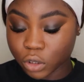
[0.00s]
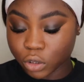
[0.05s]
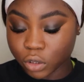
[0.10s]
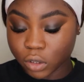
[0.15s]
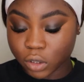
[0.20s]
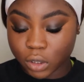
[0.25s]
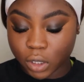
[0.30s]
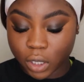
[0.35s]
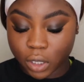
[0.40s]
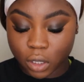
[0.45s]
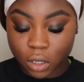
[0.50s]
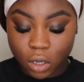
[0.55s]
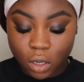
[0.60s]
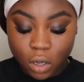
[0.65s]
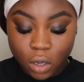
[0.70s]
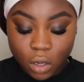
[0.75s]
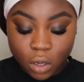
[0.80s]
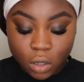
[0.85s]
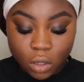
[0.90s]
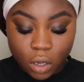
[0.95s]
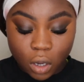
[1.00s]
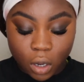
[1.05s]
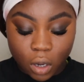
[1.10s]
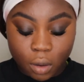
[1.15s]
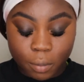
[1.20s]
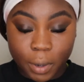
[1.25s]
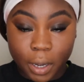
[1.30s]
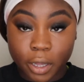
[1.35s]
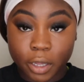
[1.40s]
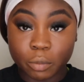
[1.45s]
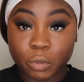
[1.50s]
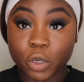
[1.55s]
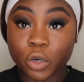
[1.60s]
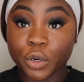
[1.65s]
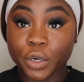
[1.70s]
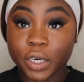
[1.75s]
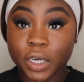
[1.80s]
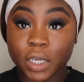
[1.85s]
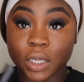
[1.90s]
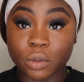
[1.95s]
So she did contour in the video,
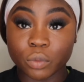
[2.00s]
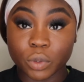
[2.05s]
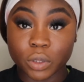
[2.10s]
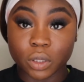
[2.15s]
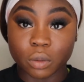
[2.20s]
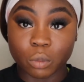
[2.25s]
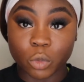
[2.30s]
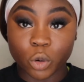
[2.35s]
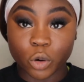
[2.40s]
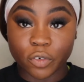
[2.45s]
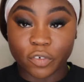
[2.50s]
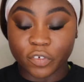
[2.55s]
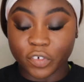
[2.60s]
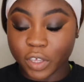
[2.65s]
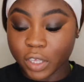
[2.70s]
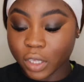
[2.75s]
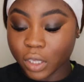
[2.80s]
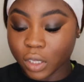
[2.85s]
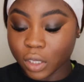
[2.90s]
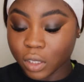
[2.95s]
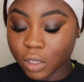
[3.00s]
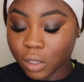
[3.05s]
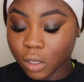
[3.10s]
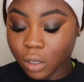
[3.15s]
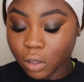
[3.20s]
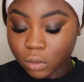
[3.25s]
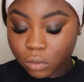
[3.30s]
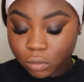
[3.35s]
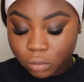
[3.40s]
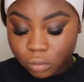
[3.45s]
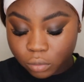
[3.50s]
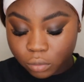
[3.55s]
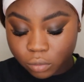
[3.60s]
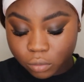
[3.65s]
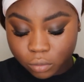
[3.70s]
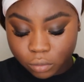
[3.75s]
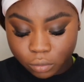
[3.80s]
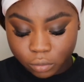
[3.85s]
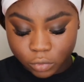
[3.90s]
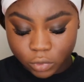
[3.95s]
and I just did
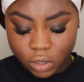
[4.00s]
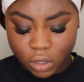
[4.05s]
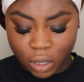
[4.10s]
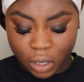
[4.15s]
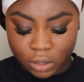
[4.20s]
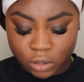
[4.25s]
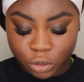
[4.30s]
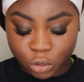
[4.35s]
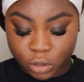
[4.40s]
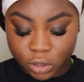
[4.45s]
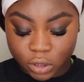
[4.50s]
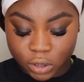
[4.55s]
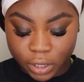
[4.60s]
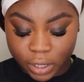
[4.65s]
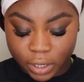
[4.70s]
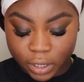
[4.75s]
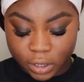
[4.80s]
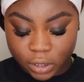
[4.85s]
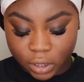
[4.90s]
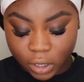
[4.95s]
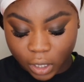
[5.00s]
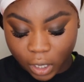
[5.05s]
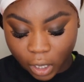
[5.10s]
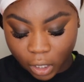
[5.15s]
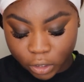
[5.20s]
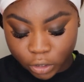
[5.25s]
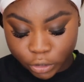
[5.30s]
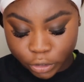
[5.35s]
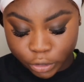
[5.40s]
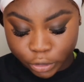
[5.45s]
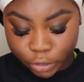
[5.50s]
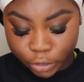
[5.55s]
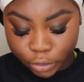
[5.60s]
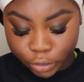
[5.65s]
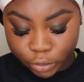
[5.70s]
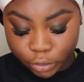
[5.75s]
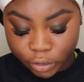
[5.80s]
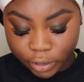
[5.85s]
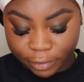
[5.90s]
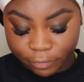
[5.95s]
not need to show that, but I'm also going to
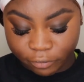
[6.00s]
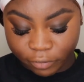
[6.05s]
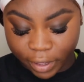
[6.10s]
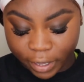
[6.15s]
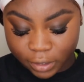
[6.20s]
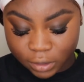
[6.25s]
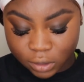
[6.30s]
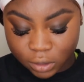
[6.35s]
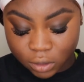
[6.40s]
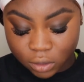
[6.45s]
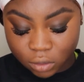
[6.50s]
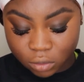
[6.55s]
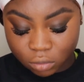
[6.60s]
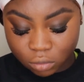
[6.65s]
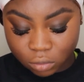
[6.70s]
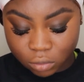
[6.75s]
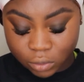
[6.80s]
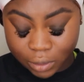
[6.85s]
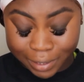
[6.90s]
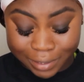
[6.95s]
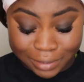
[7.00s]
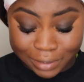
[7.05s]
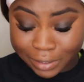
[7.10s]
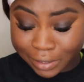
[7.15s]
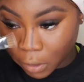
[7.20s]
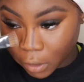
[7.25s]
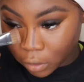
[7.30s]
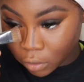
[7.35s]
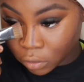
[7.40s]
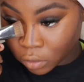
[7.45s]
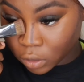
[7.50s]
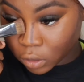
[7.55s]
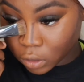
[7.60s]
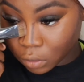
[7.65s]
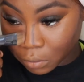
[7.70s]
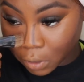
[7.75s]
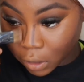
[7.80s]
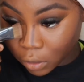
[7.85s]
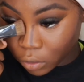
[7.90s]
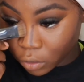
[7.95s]
contour. She, I believe, used a
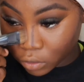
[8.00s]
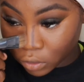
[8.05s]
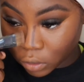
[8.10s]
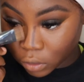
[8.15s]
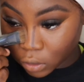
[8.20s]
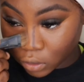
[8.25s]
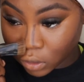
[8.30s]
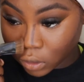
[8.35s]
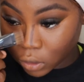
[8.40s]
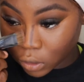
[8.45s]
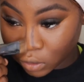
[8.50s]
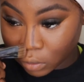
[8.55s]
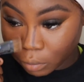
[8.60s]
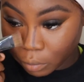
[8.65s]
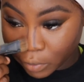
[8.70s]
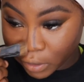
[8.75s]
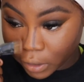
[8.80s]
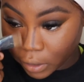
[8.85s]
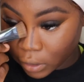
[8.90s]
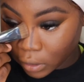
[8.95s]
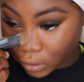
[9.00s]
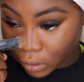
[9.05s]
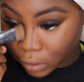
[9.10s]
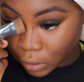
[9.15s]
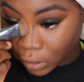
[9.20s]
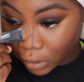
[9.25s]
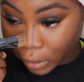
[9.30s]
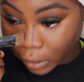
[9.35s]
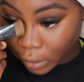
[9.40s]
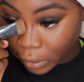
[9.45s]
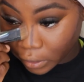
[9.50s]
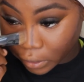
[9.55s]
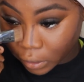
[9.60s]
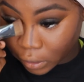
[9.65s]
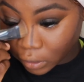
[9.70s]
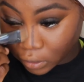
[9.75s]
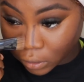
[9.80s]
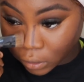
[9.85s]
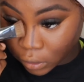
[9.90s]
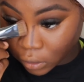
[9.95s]
foundation 2 shades darker, or
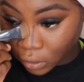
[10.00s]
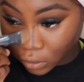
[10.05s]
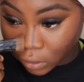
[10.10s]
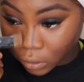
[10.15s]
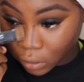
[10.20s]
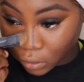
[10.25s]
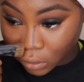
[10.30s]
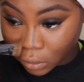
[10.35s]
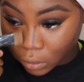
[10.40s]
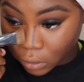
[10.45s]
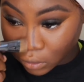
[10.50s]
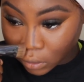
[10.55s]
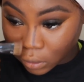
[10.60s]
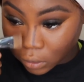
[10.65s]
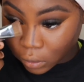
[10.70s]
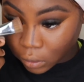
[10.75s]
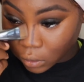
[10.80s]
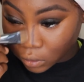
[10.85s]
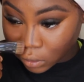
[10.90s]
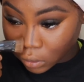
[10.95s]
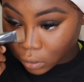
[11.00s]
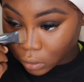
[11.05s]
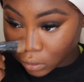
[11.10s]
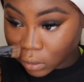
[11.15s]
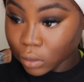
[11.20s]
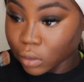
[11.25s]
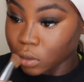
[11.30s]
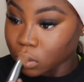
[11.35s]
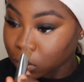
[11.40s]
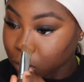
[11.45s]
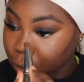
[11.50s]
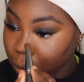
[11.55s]
a foundation darker than her skin tone.